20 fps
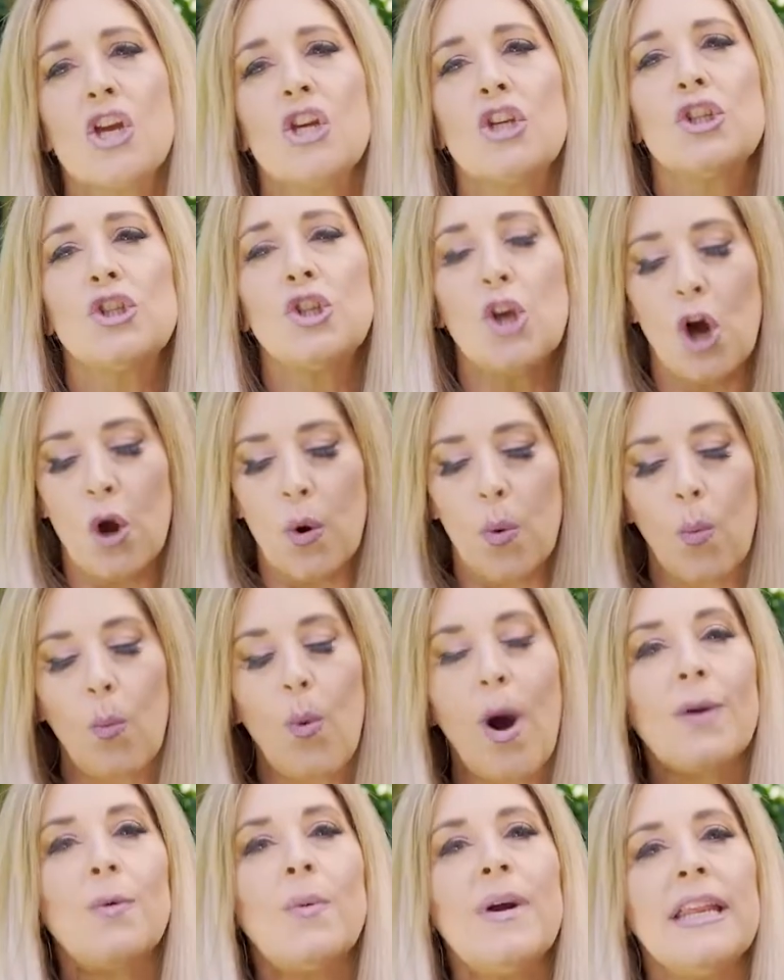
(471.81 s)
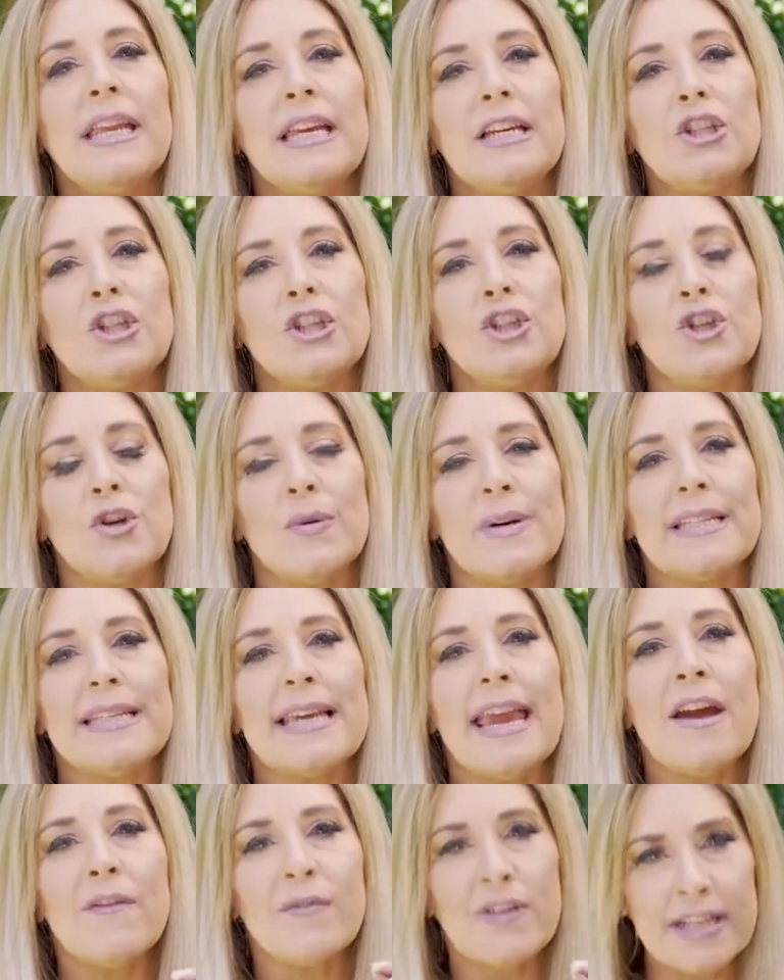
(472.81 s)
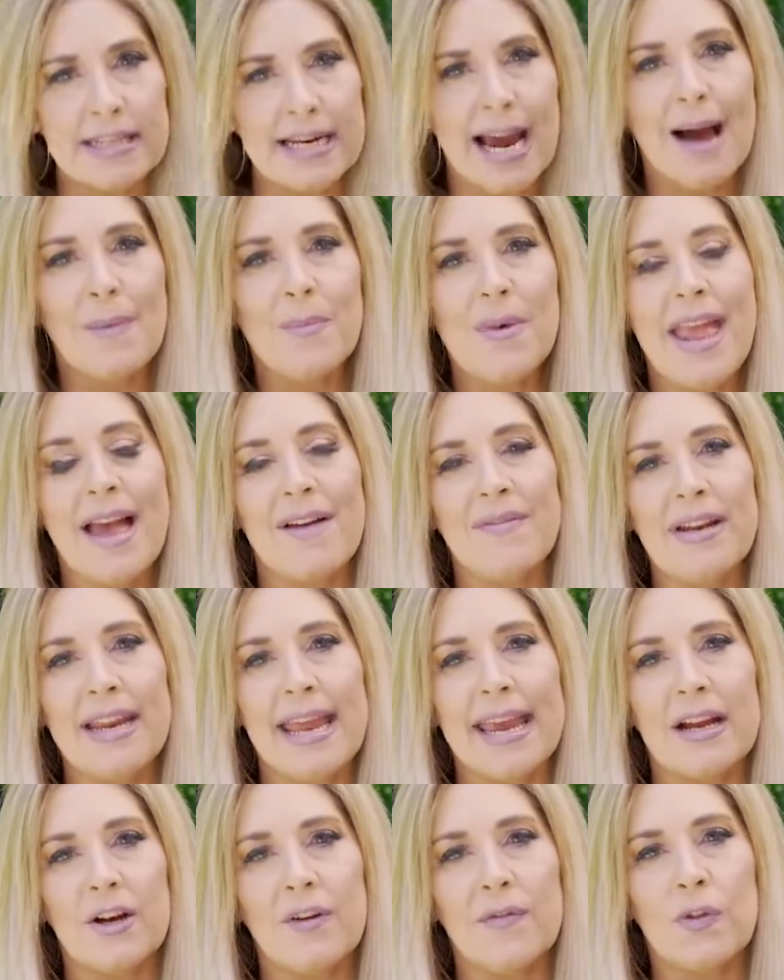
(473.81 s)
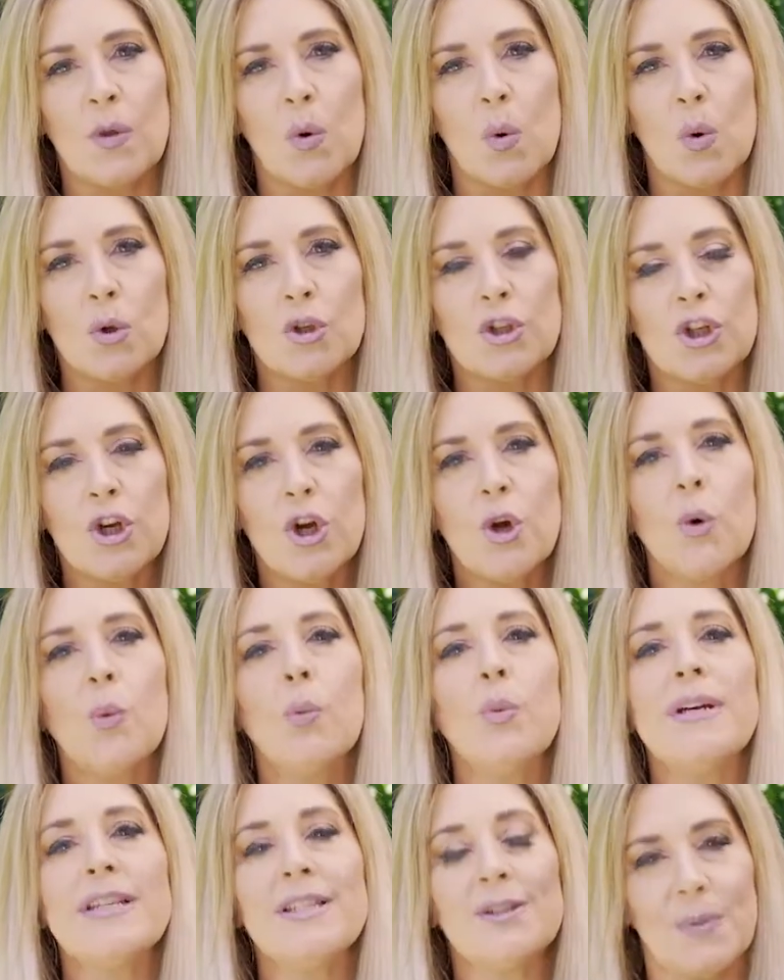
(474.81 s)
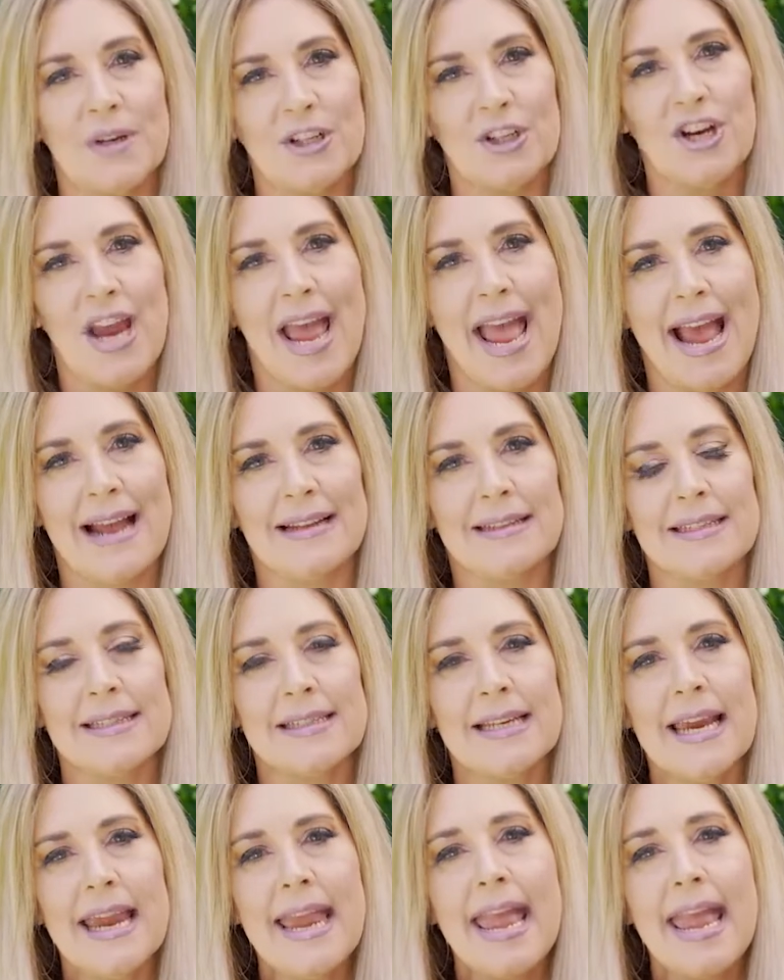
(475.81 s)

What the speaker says: So what we need to do is every time we have a negative thought, we switch hands.